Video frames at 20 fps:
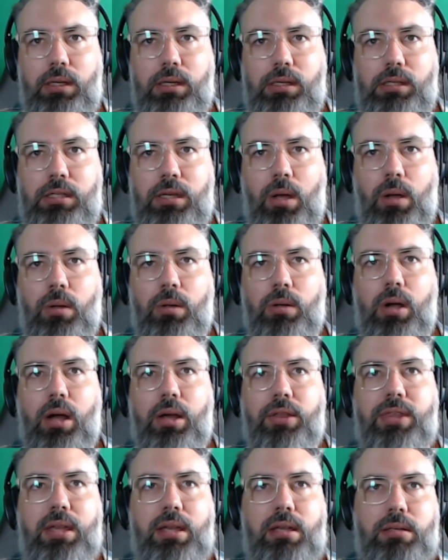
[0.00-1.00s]
So I
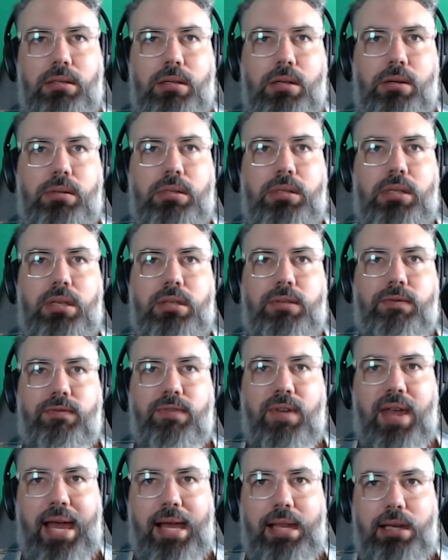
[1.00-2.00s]
think as long as there's
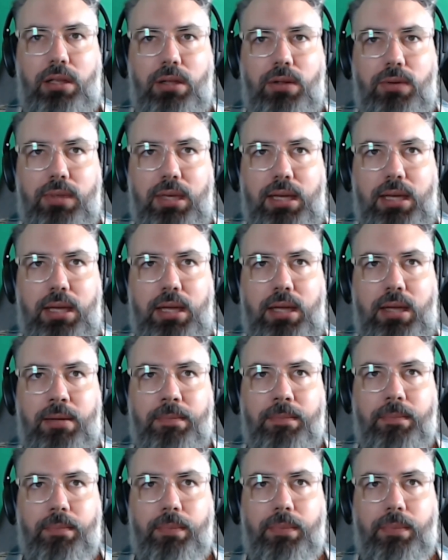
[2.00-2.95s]
value there